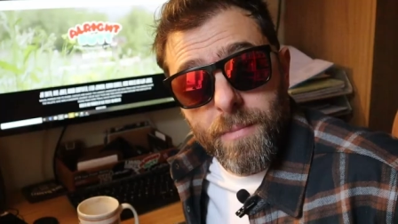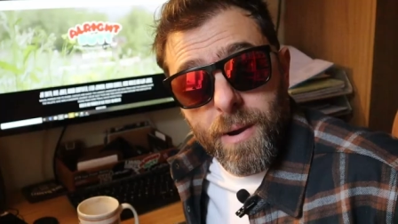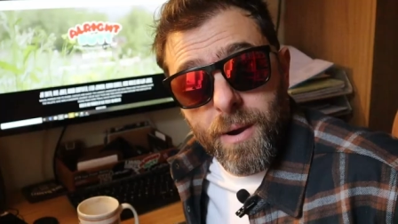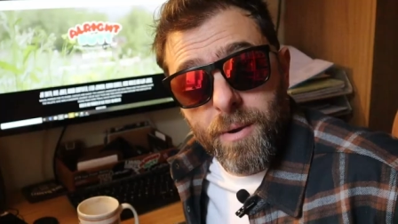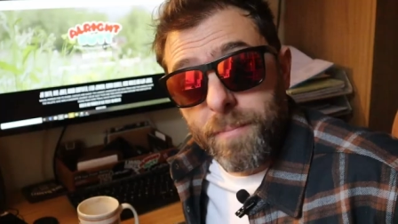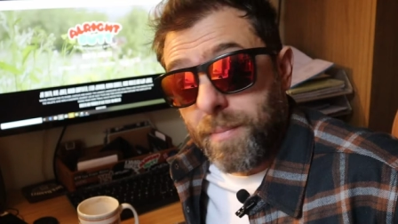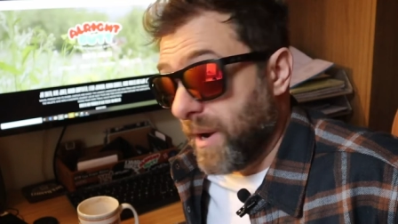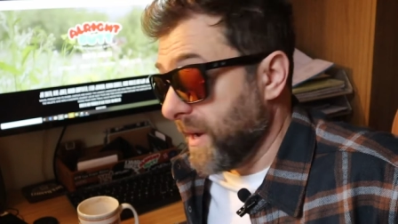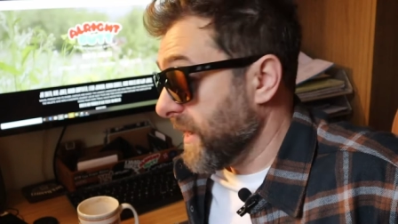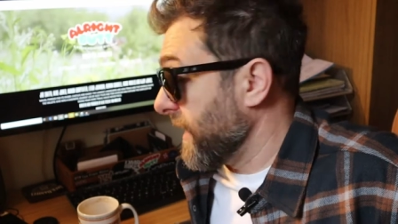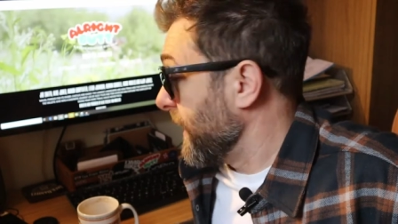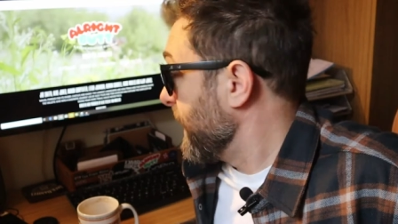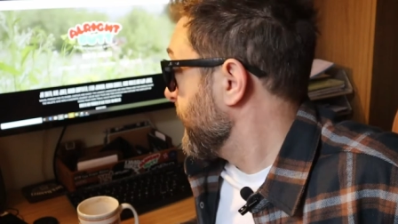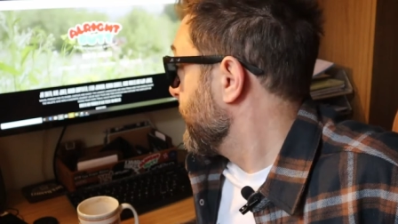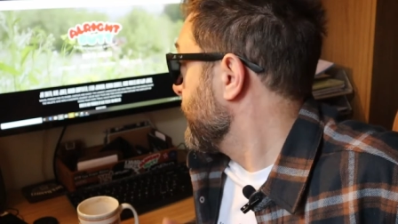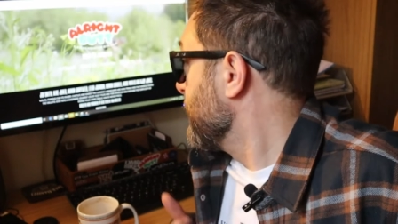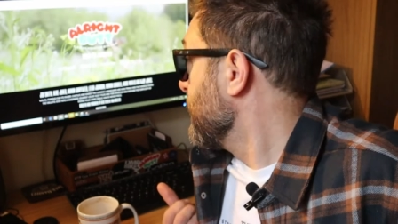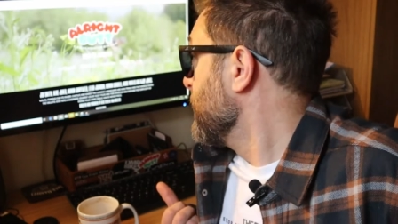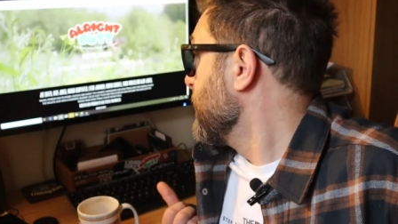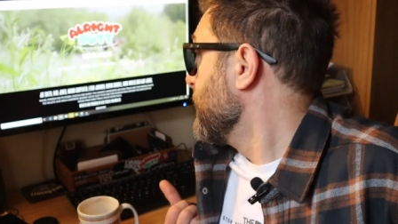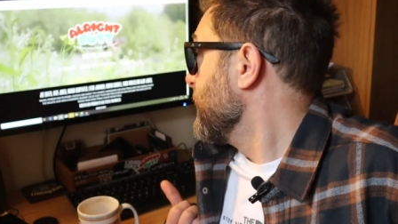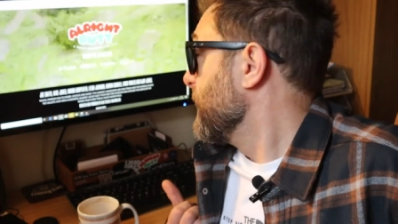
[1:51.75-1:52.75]
mountain biking.
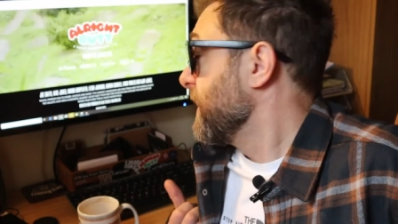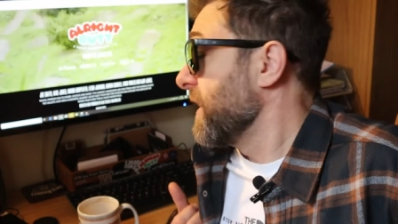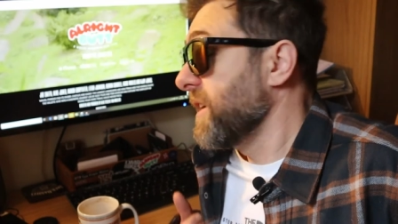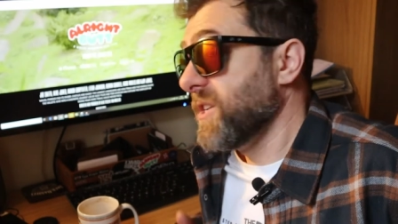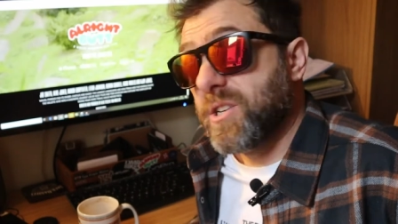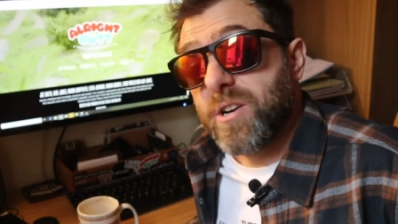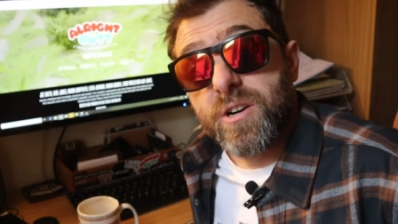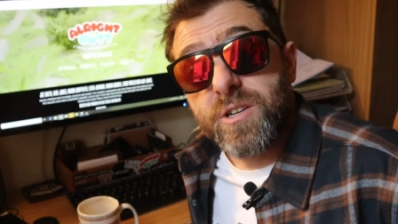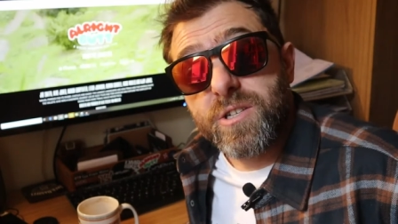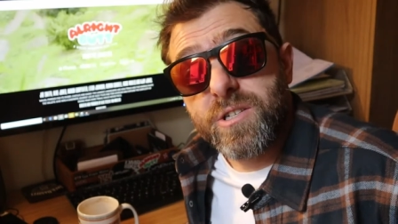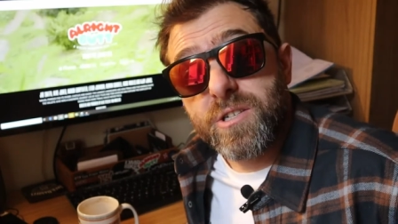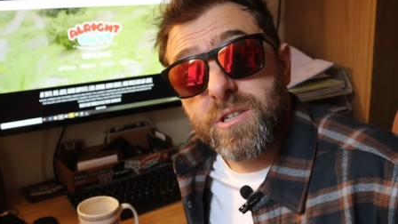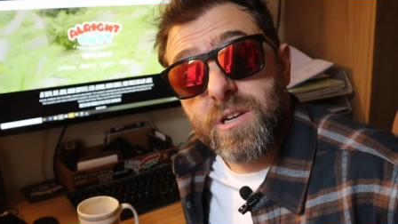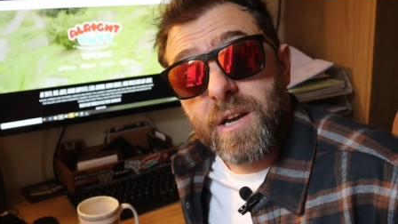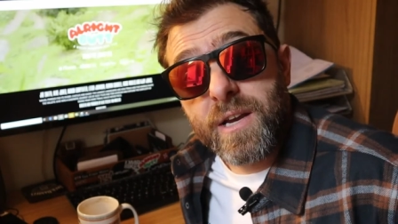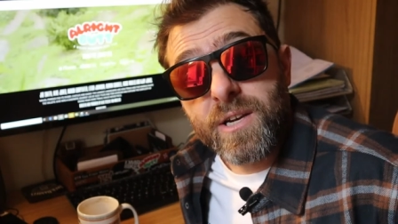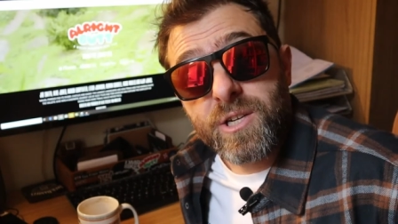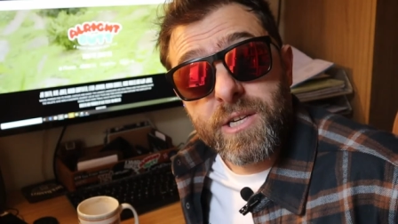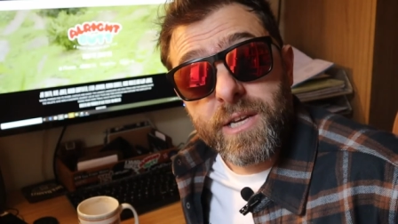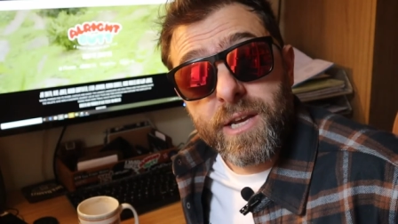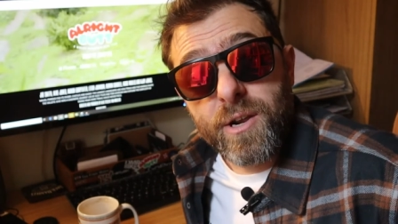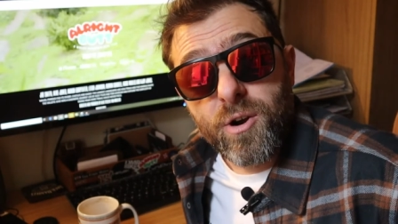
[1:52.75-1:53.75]
These guys
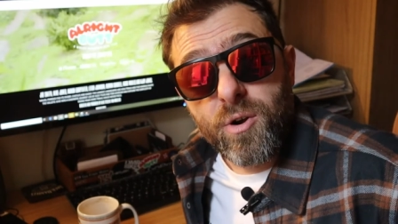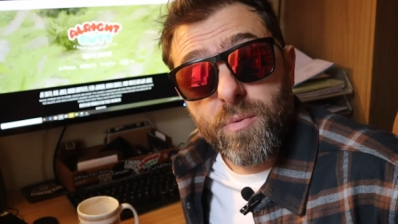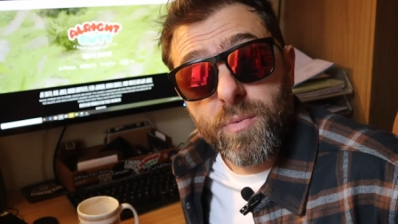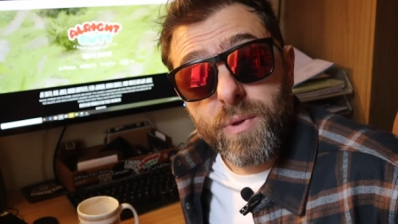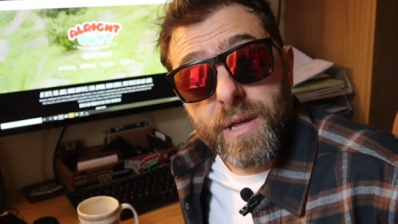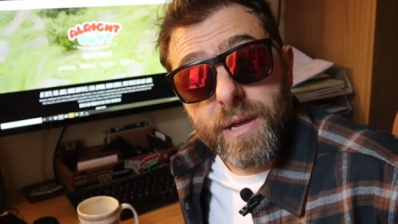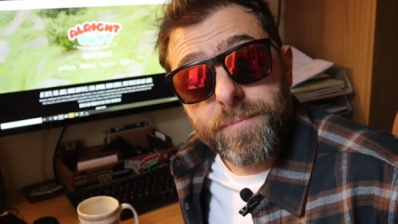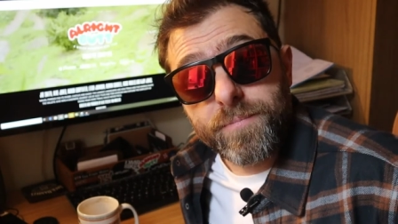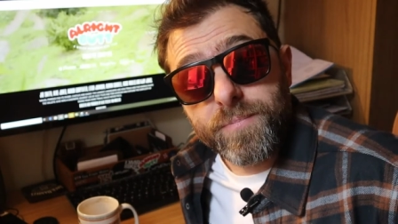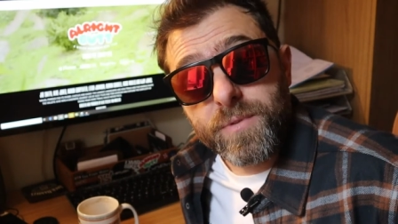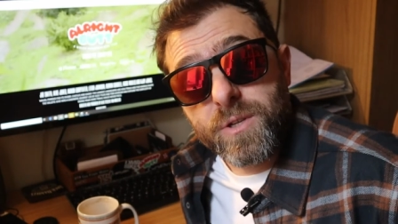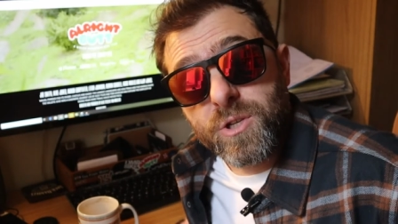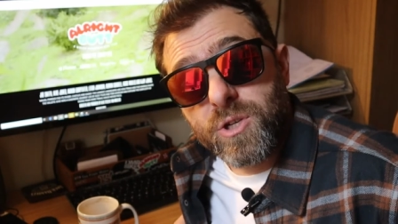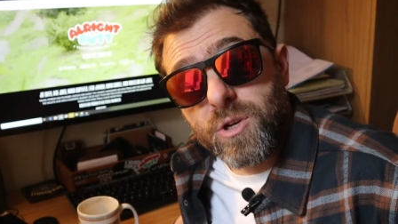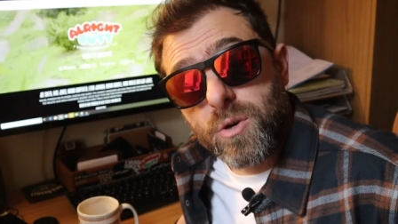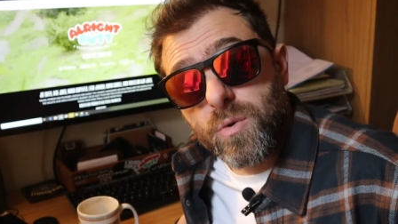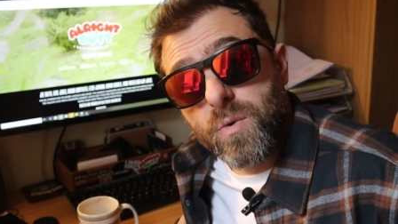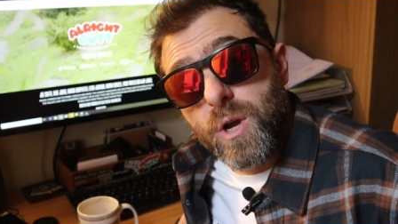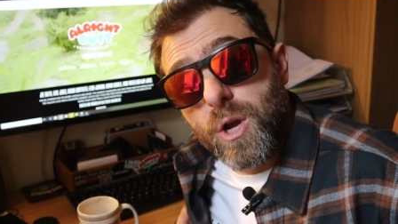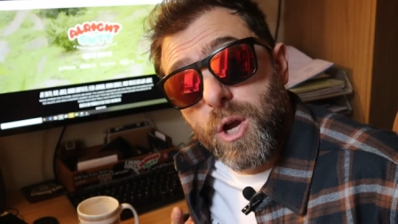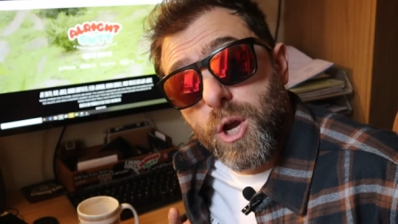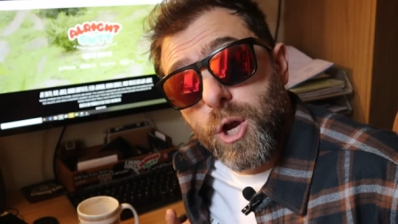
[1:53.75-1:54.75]
actually get on with it.
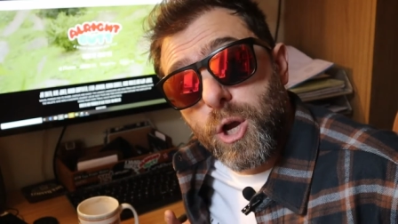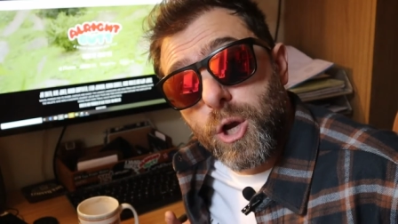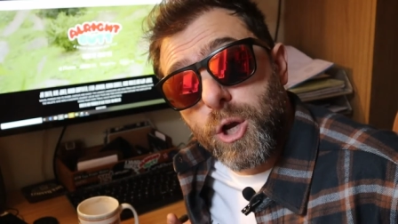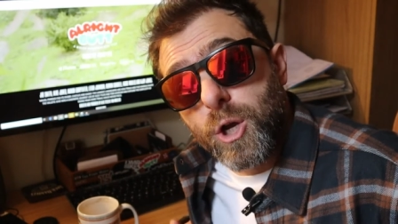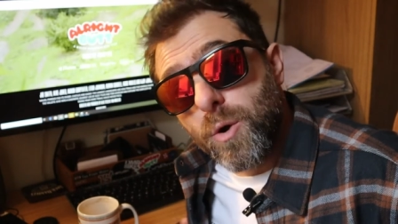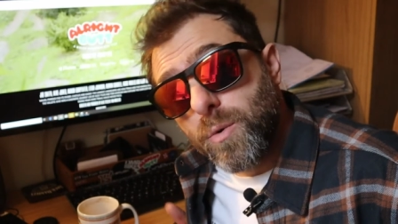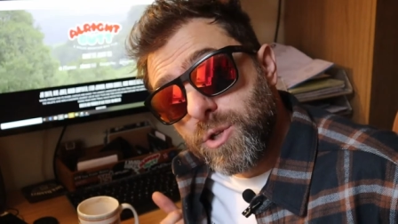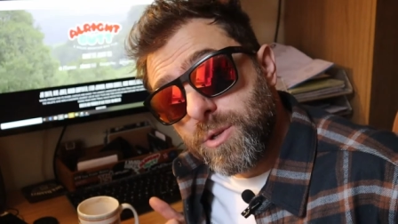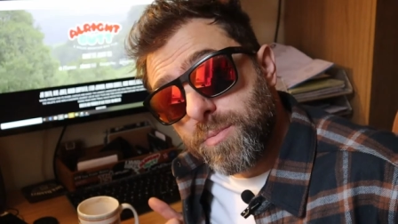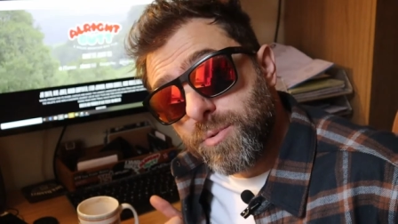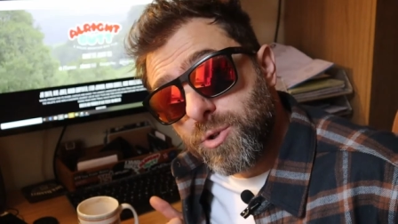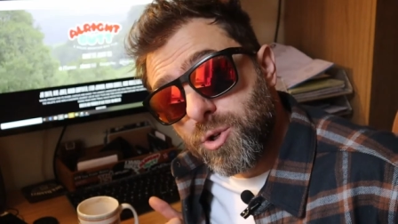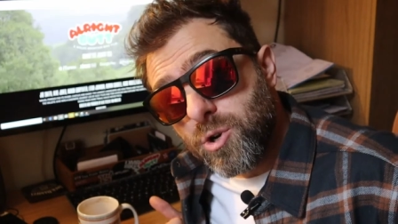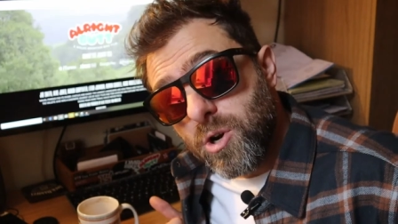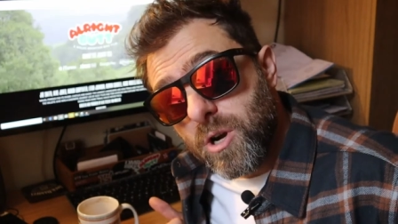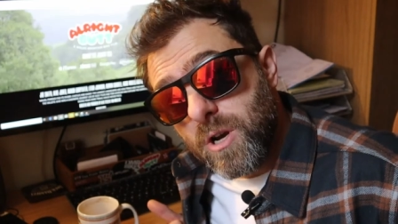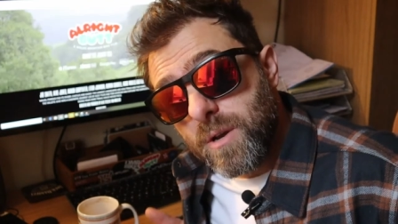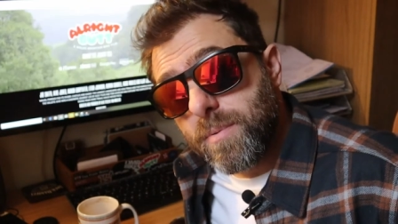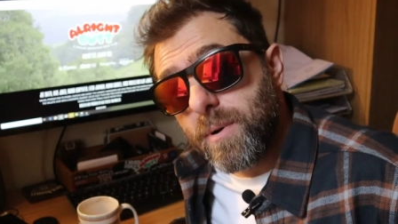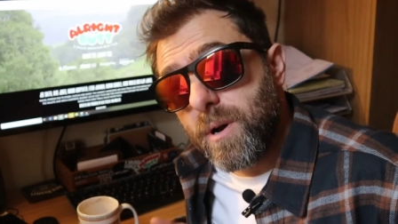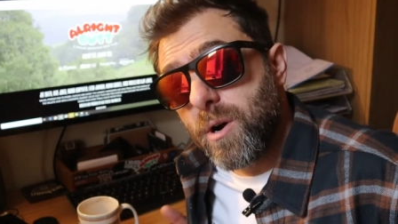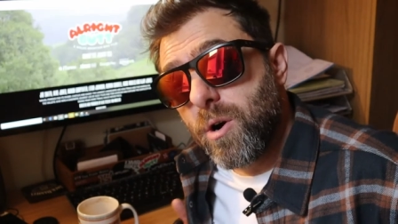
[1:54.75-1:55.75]
So go and
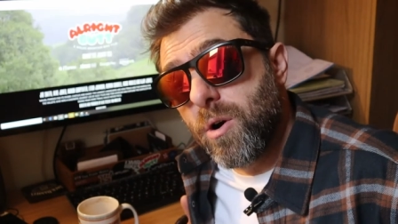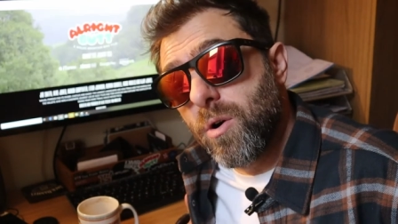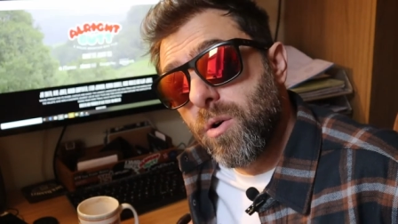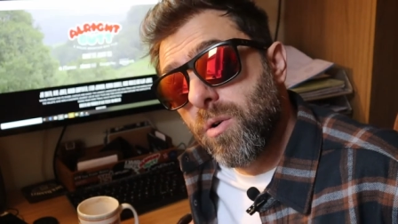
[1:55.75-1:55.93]
subscribe.